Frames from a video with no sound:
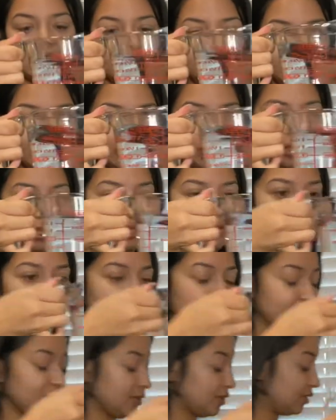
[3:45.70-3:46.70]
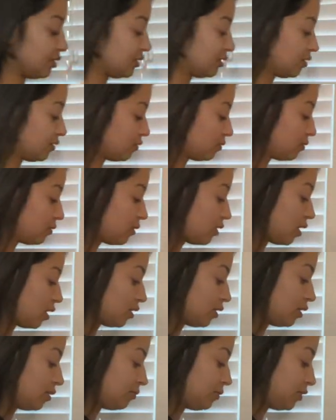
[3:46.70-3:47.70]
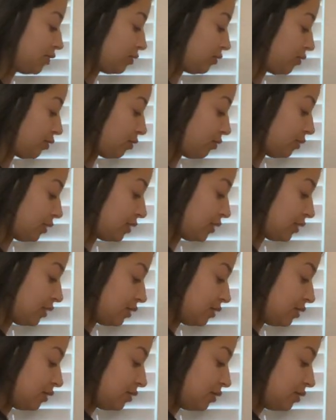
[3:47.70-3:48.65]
16 ounces of water I'm gonna throw in there.